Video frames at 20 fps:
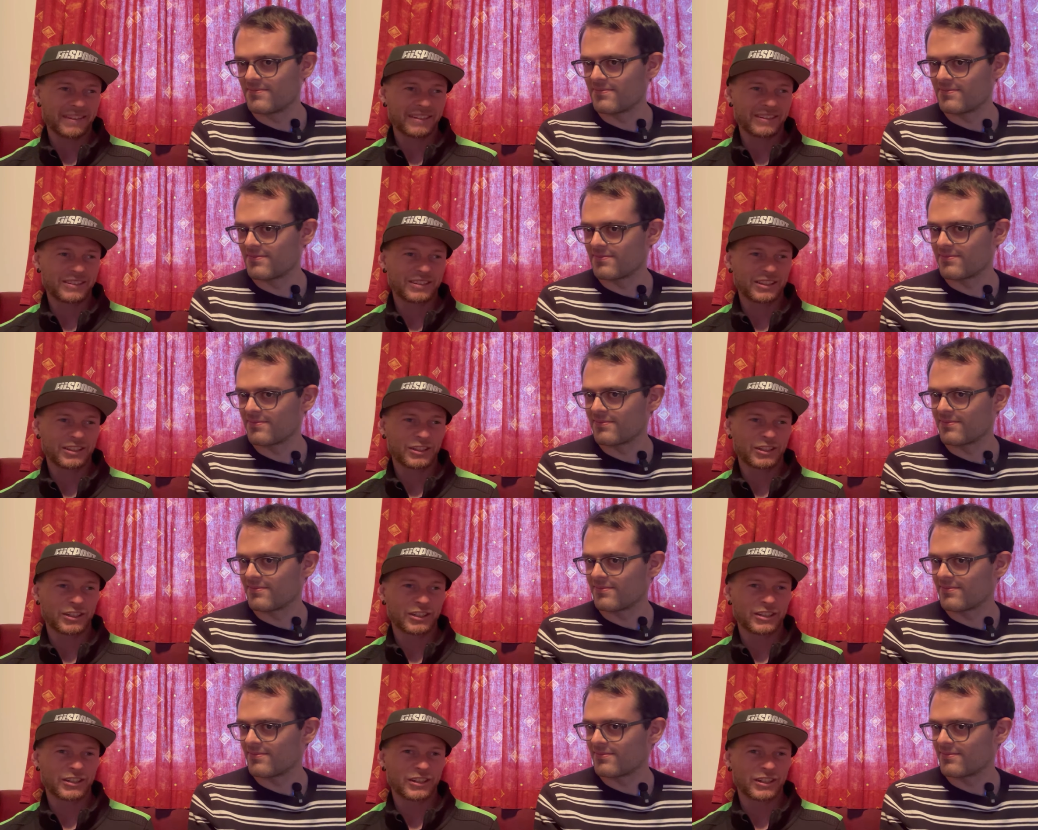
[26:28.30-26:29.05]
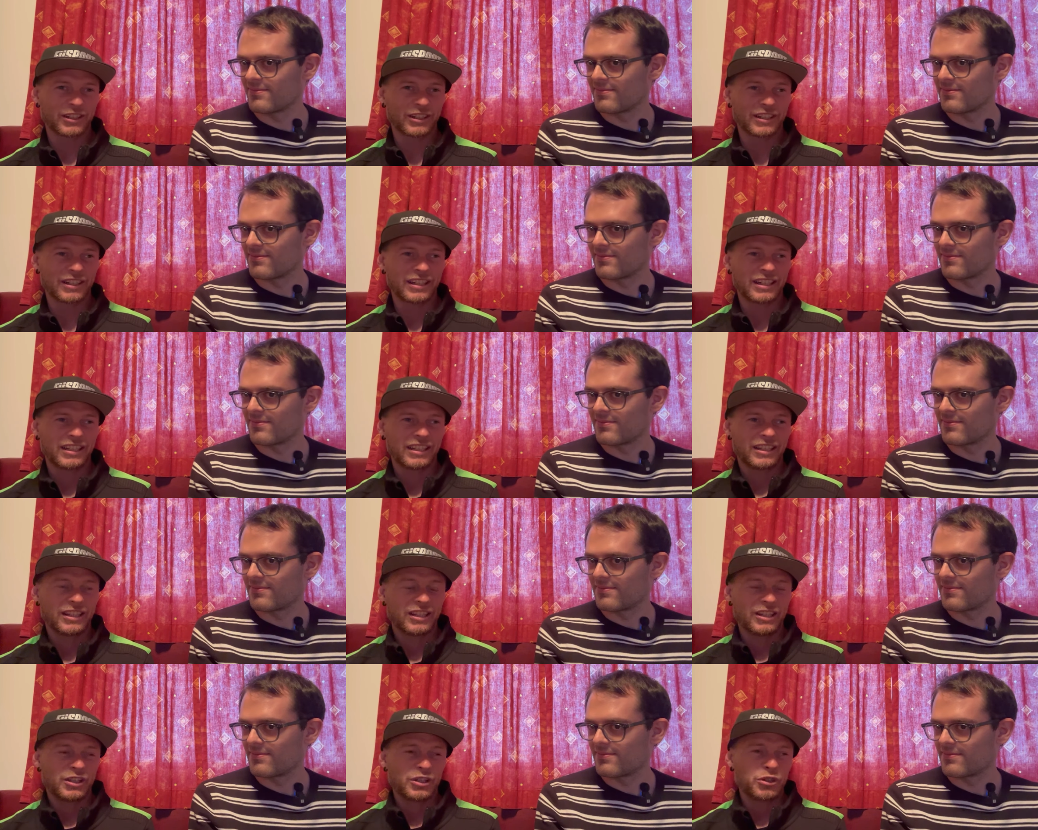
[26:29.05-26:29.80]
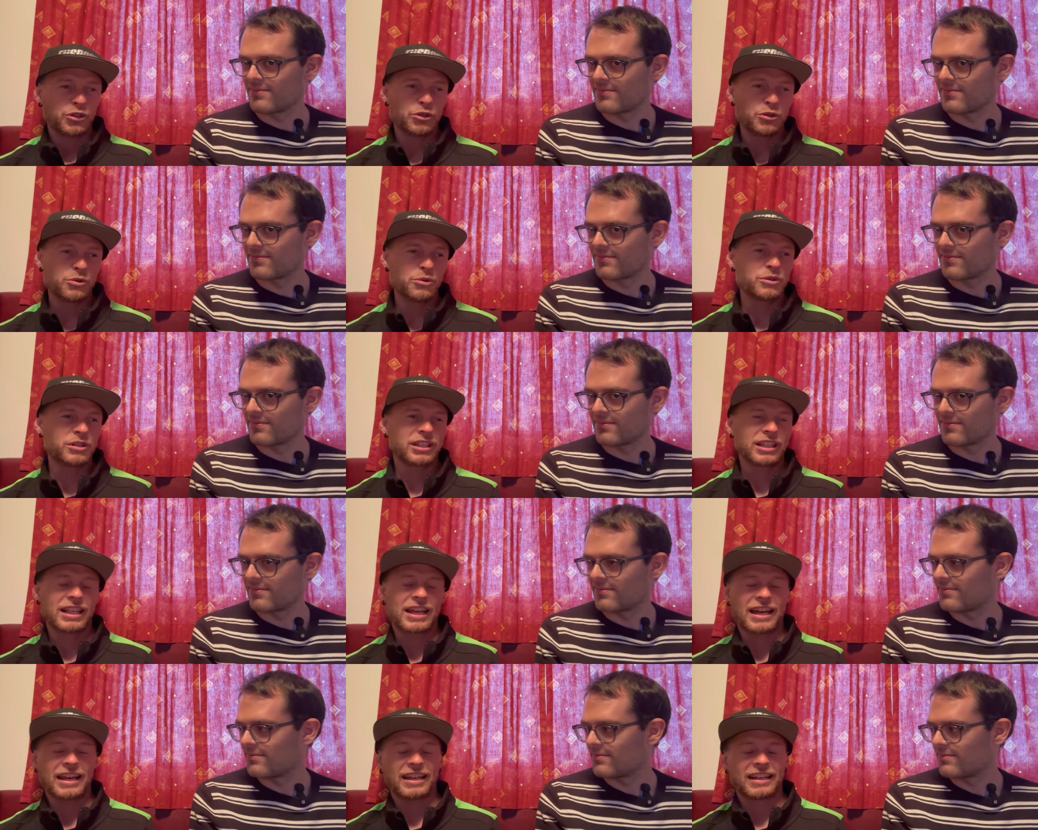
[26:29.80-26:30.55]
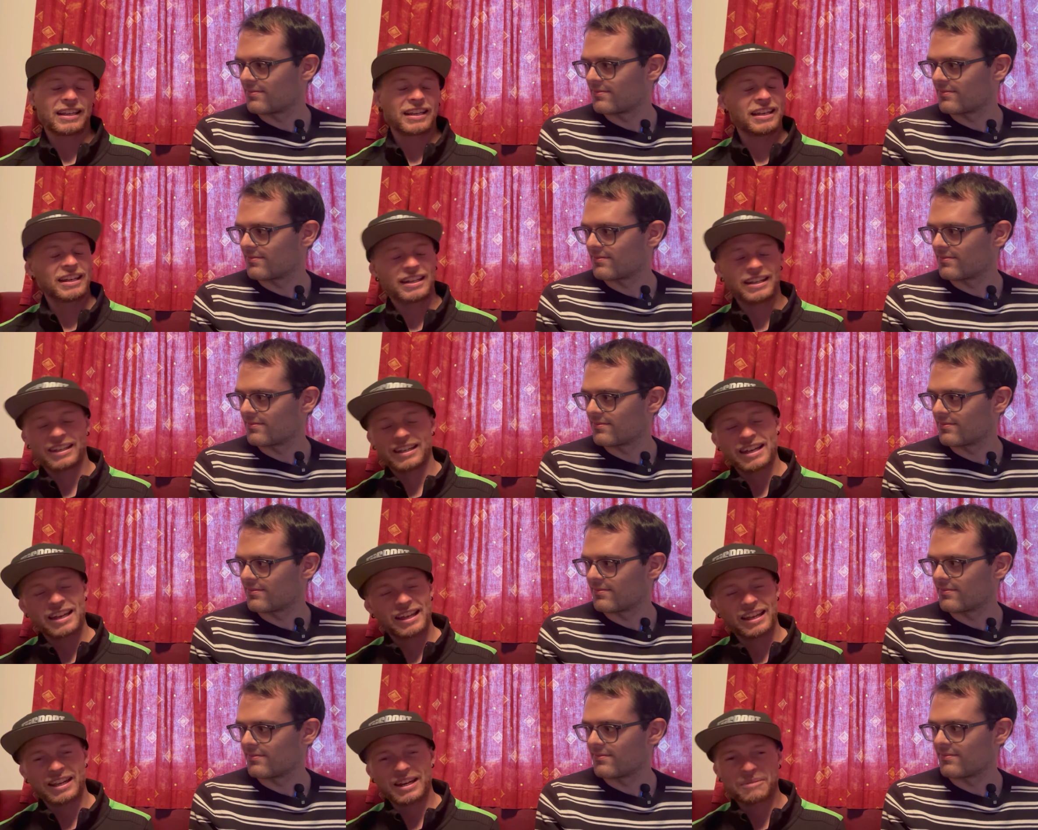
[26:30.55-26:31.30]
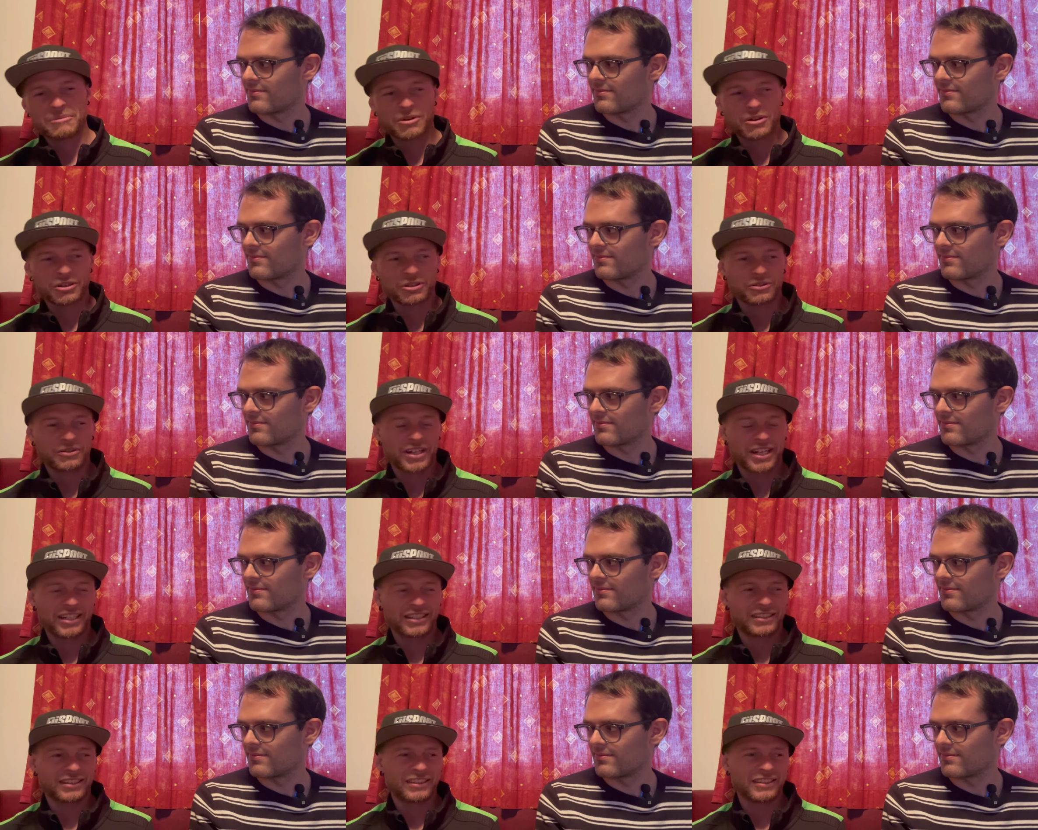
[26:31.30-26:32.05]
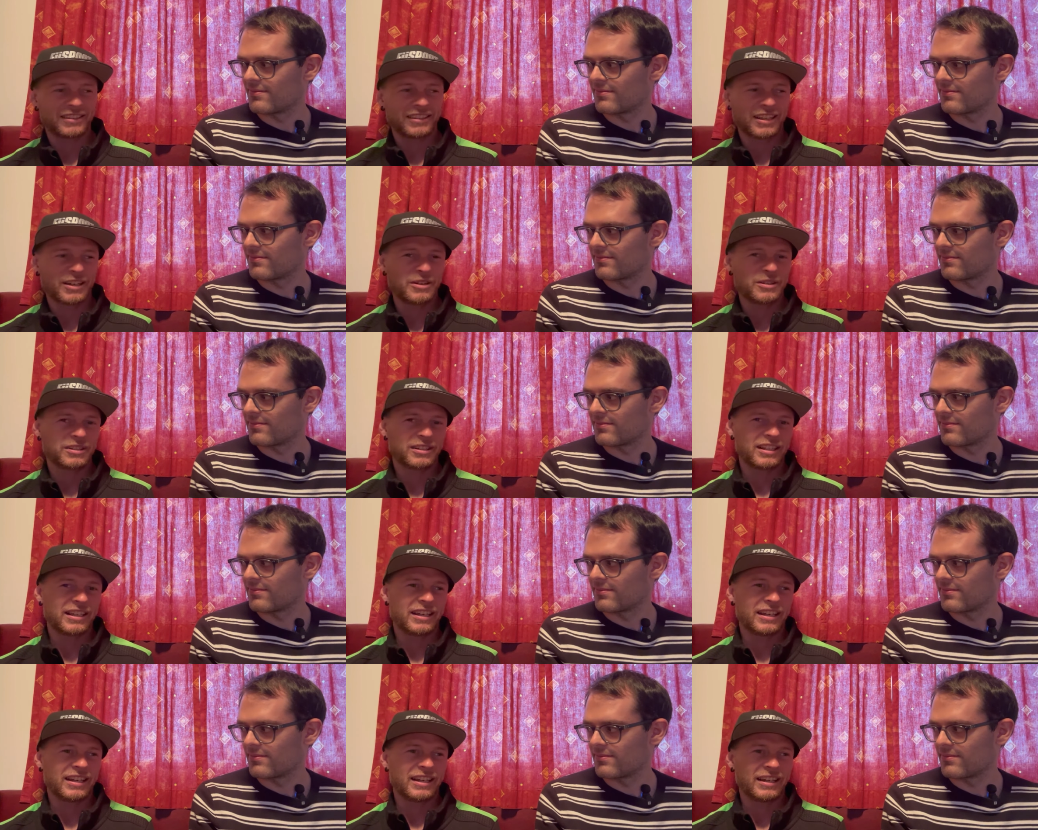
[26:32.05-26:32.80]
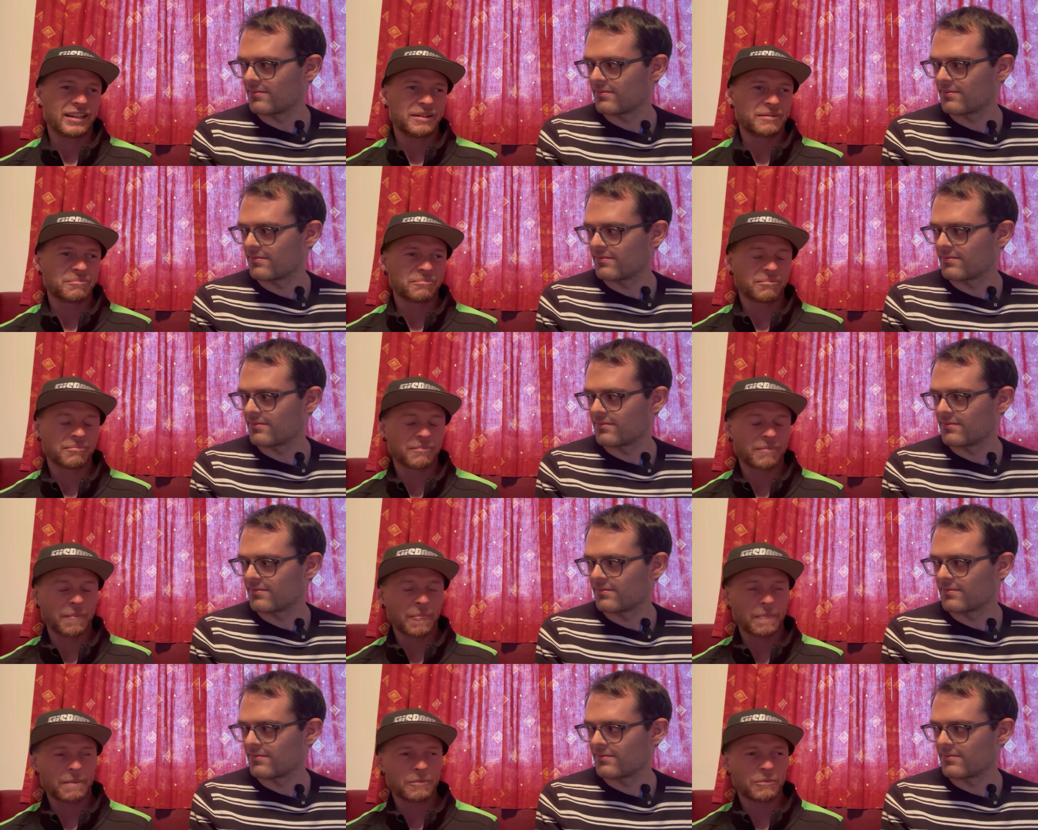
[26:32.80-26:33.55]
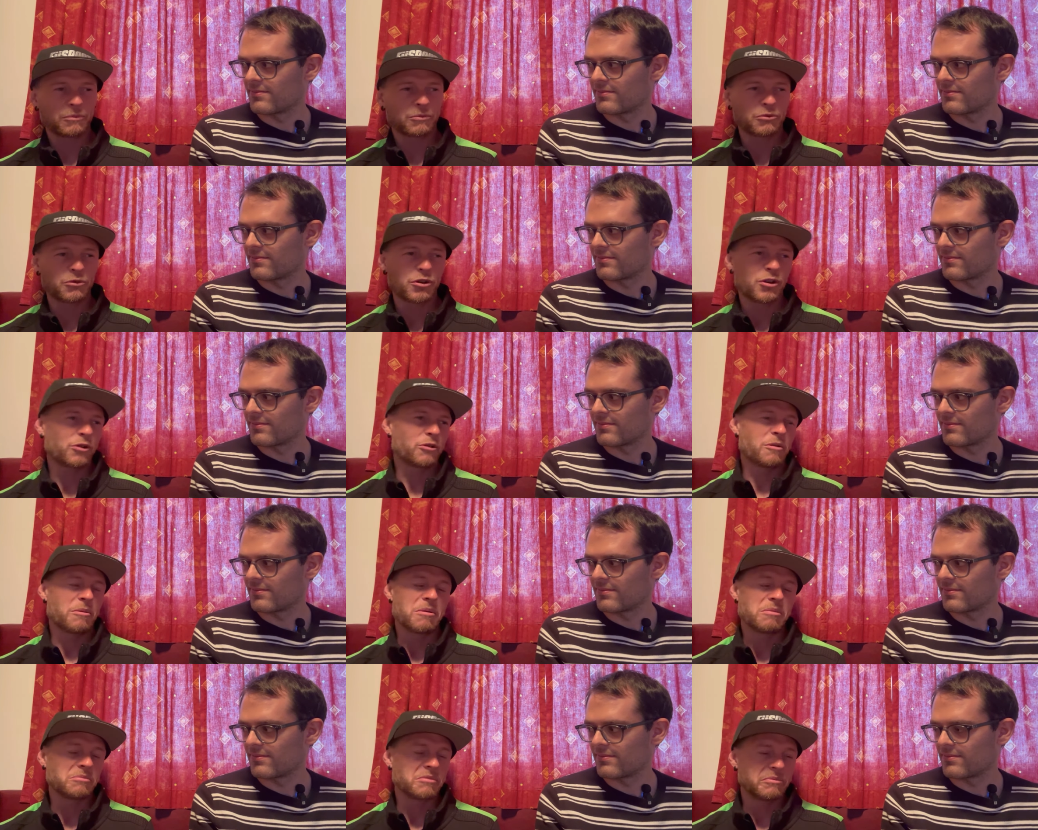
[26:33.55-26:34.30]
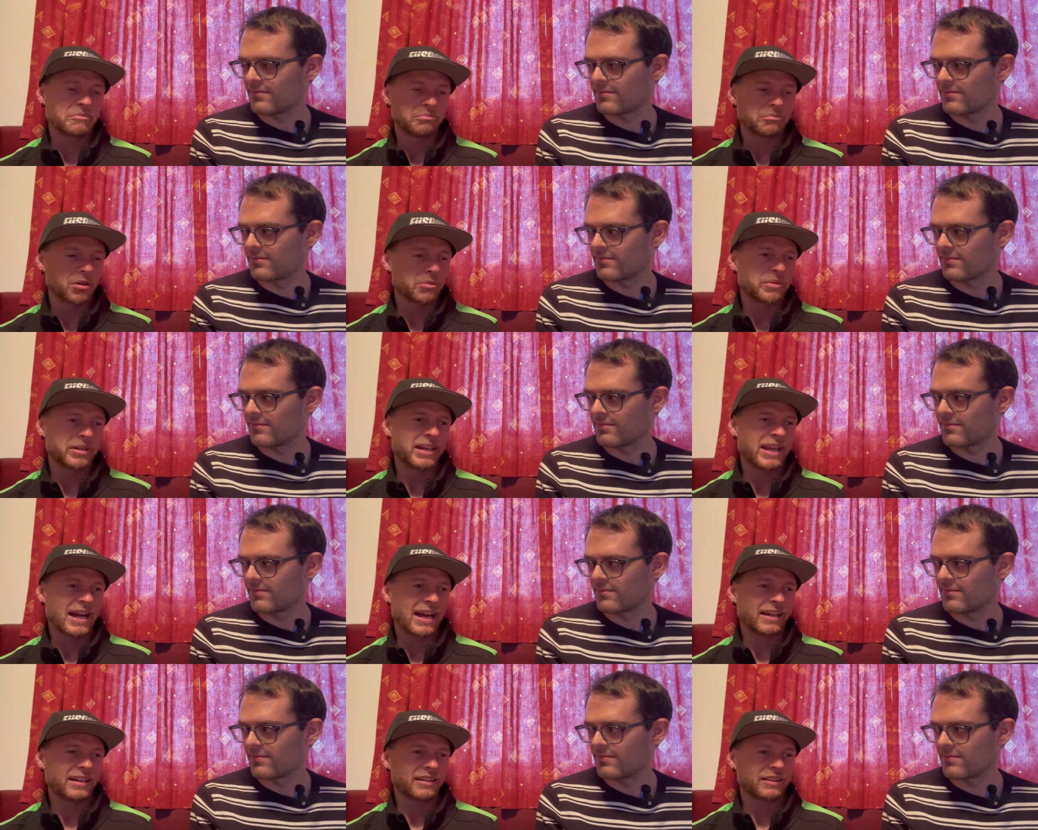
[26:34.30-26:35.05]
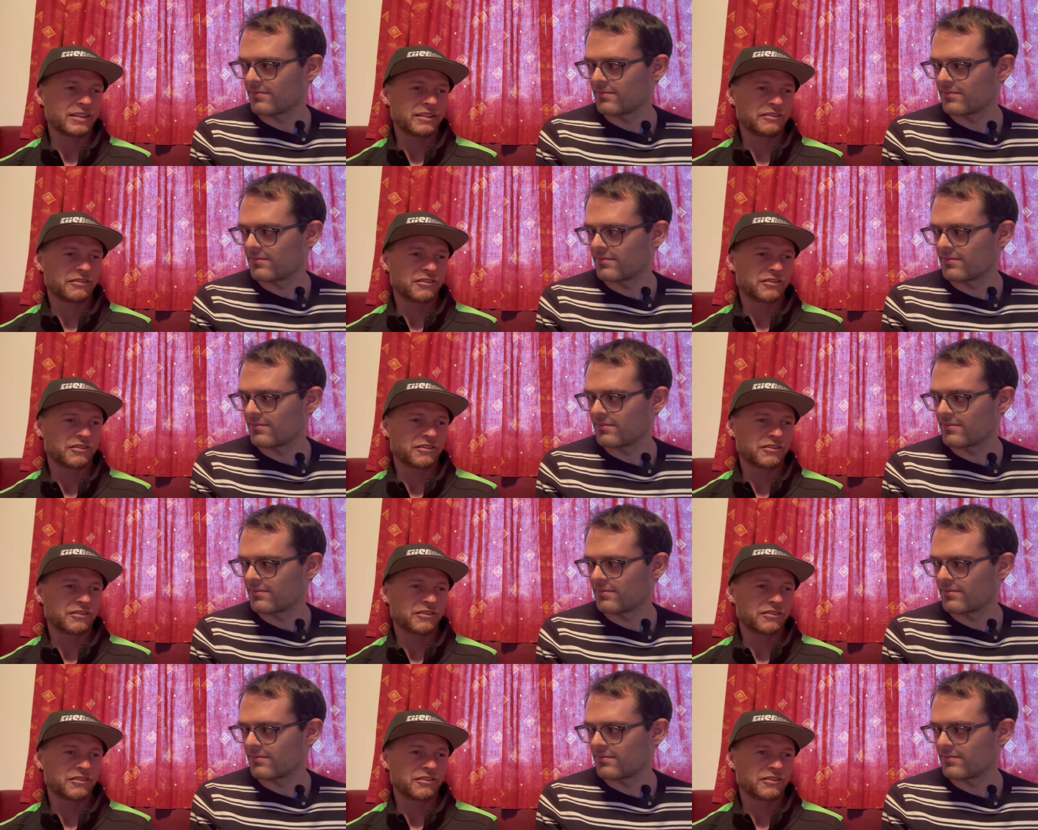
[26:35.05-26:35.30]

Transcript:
Speaker 1: so usually like in amongst races, I usually work with my mum and dad.